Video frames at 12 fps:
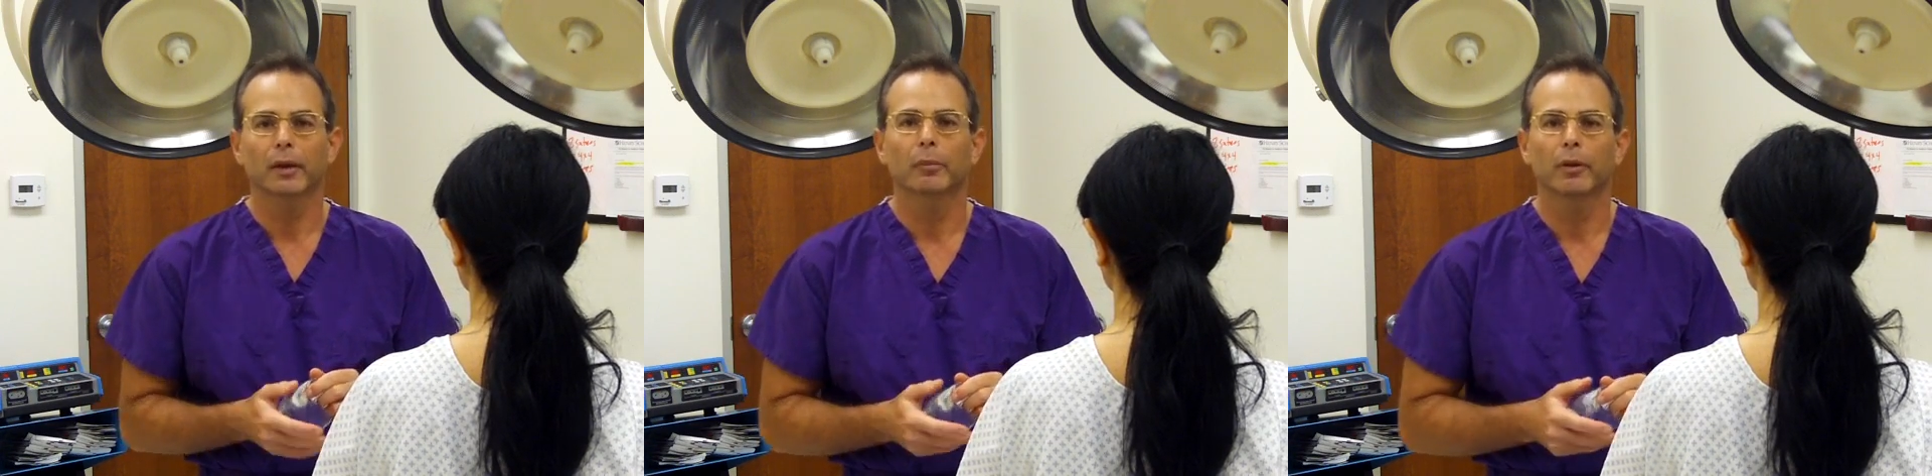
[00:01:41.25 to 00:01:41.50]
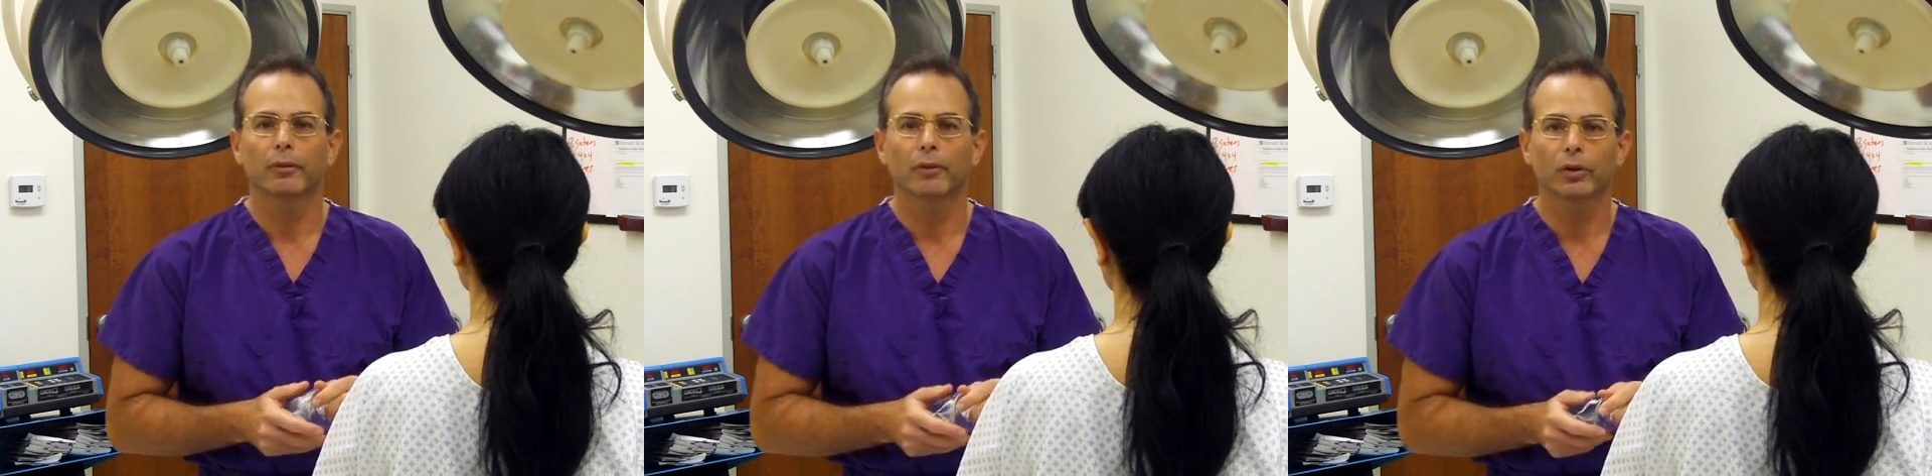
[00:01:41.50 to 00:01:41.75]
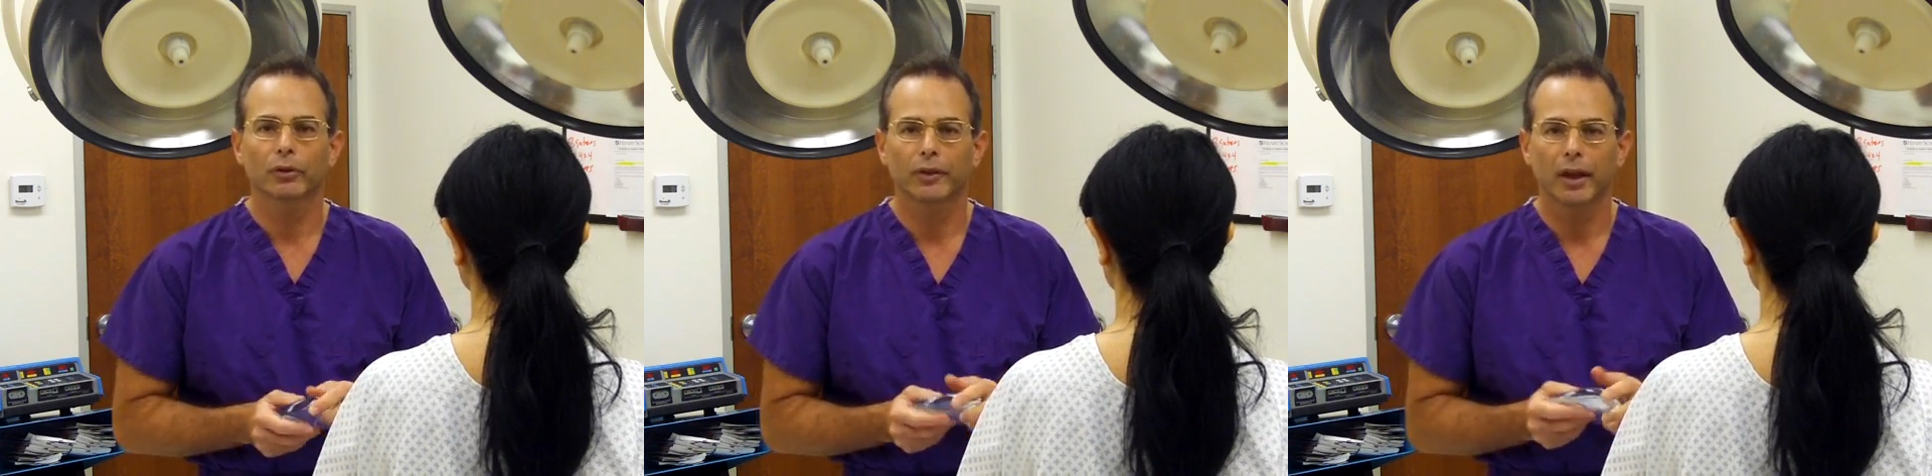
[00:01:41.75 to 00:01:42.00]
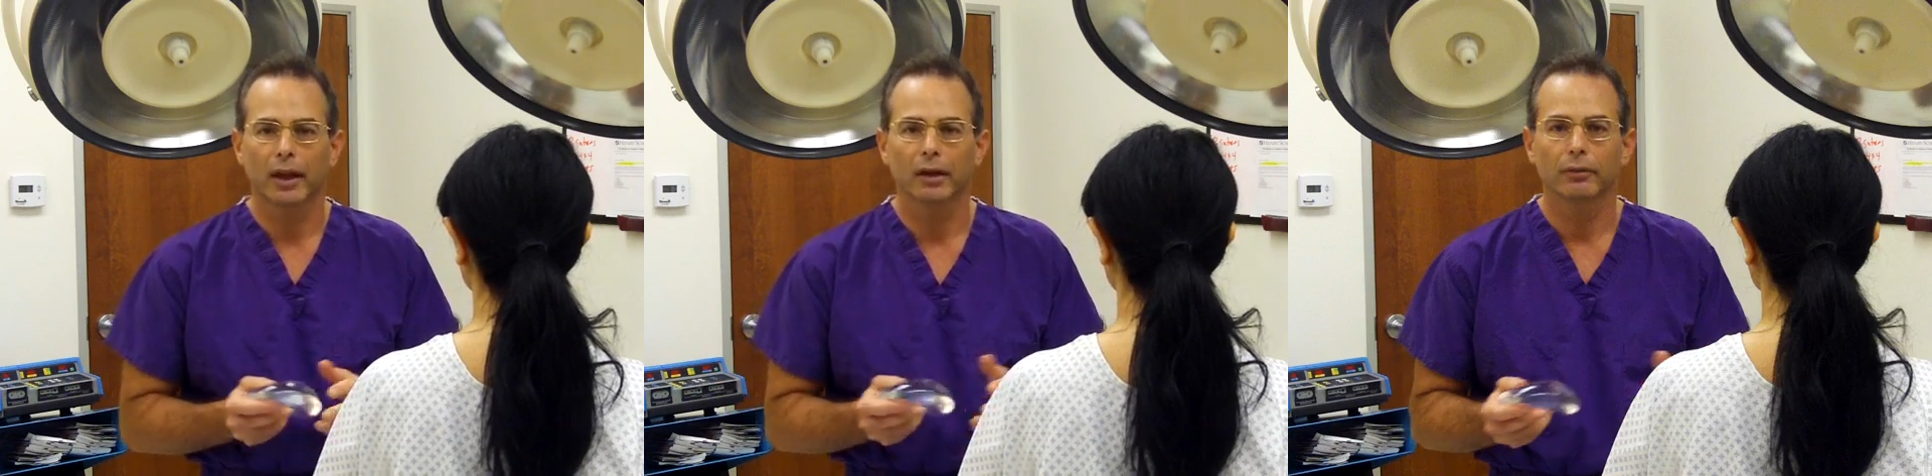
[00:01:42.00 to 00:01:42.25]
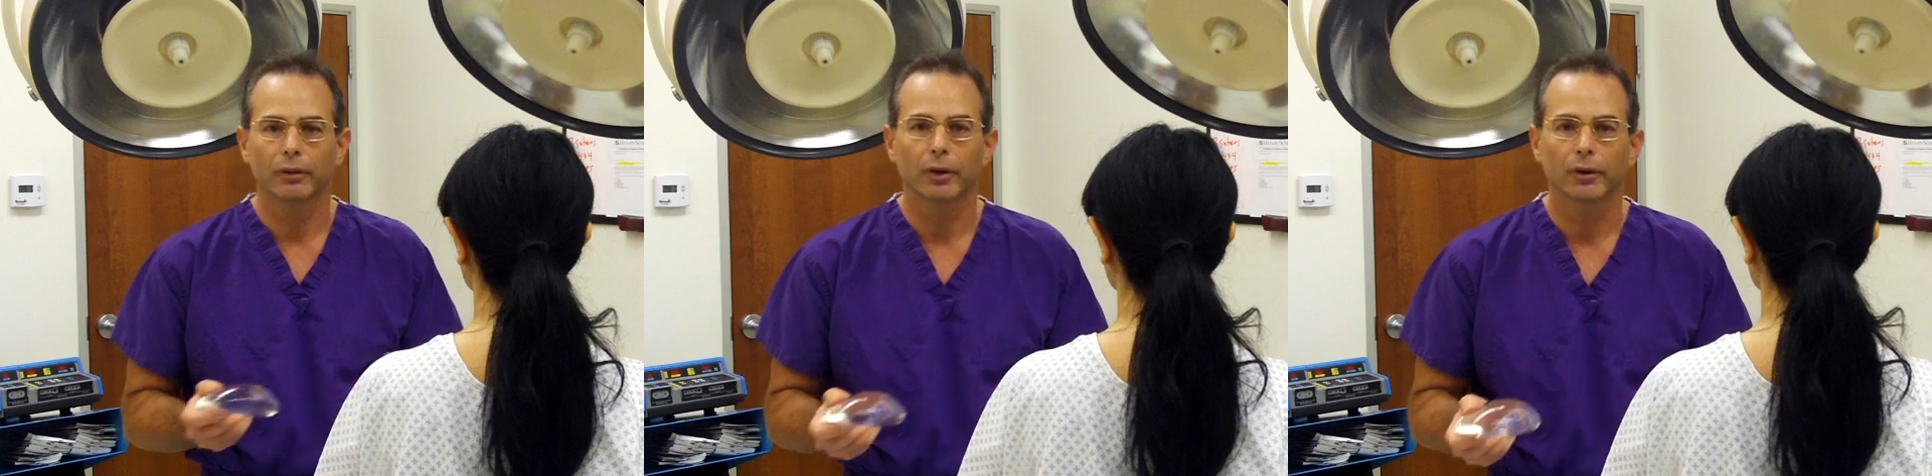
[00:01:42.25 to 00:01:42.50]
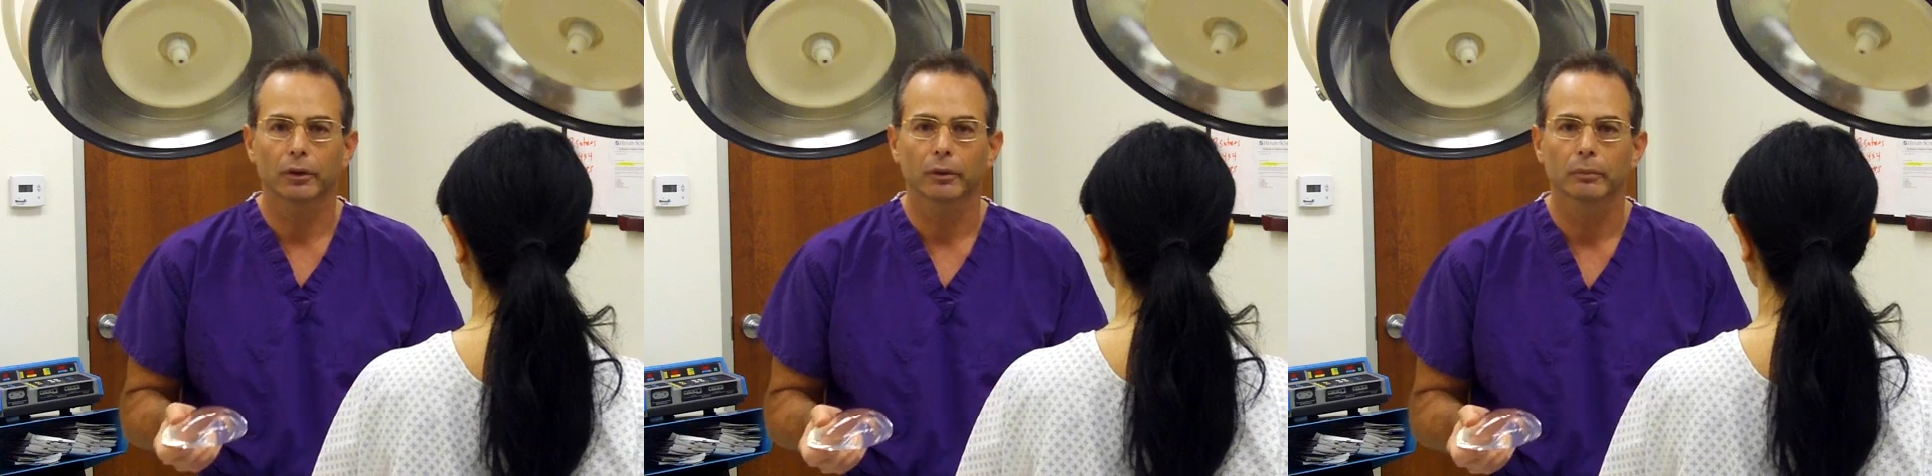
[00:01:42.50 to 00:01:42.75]
can be filled to any
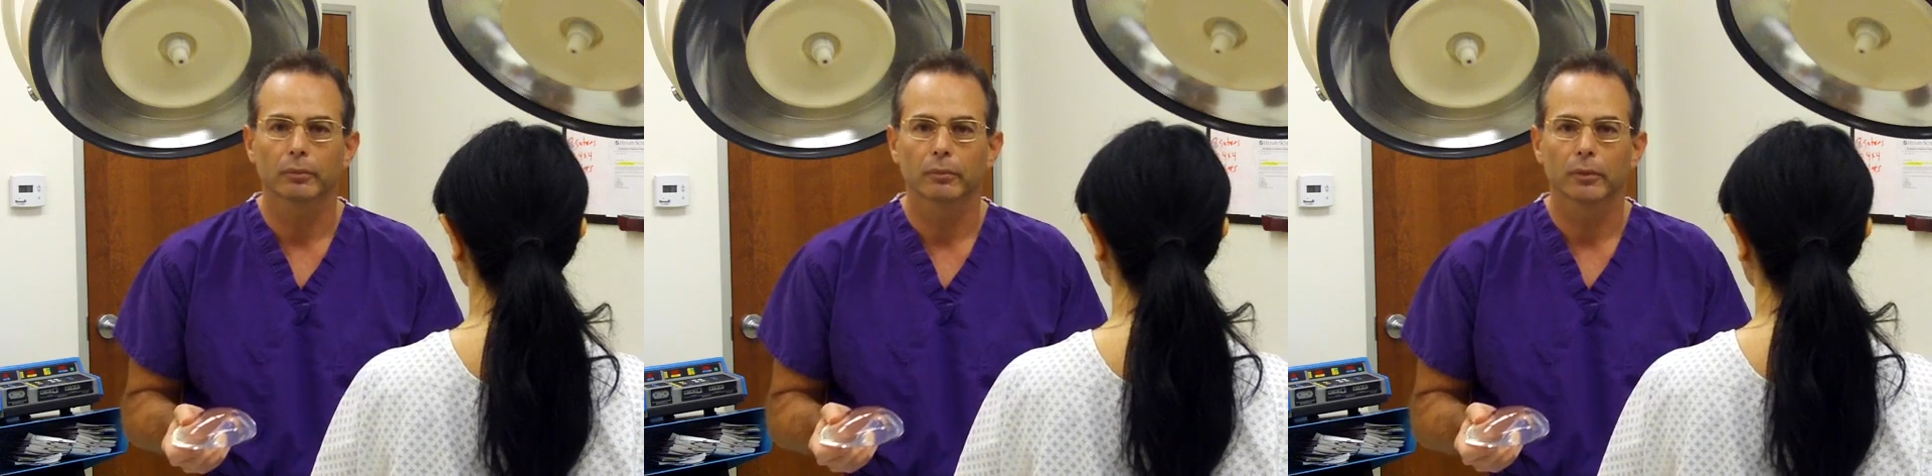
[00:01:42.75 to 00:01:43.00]
volume,